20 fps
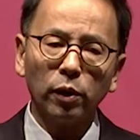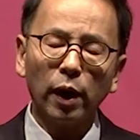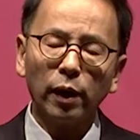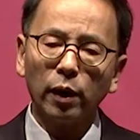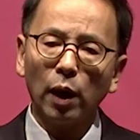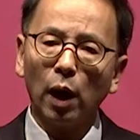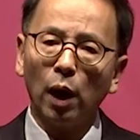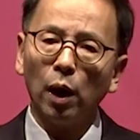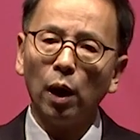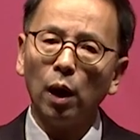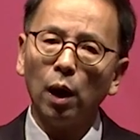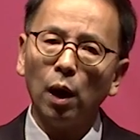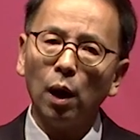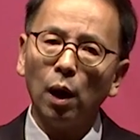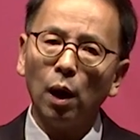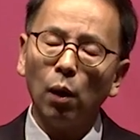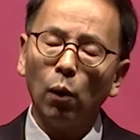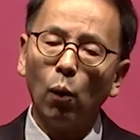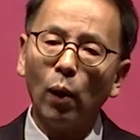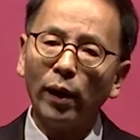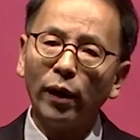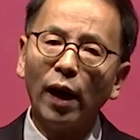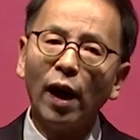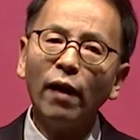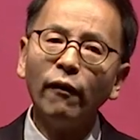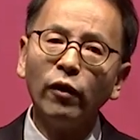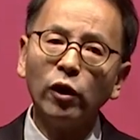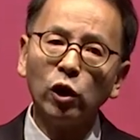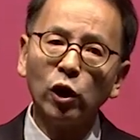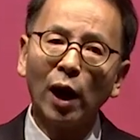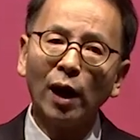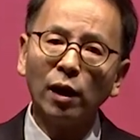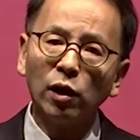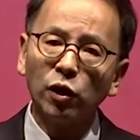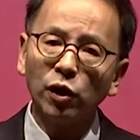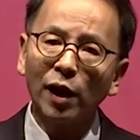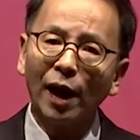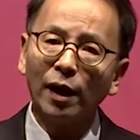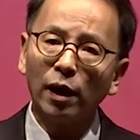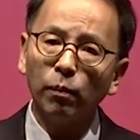that whenever China
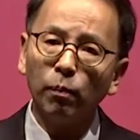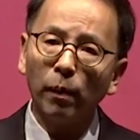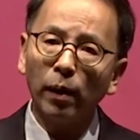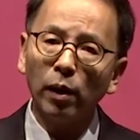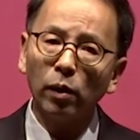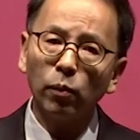started